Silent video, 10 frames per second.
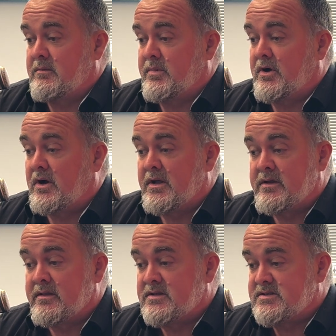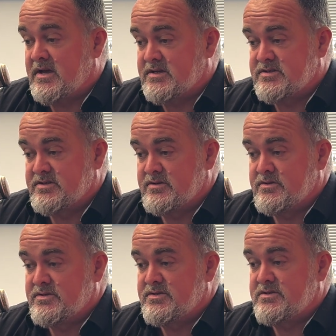behind in their
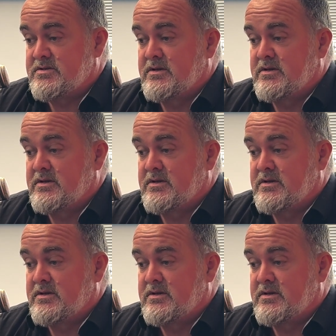taxes,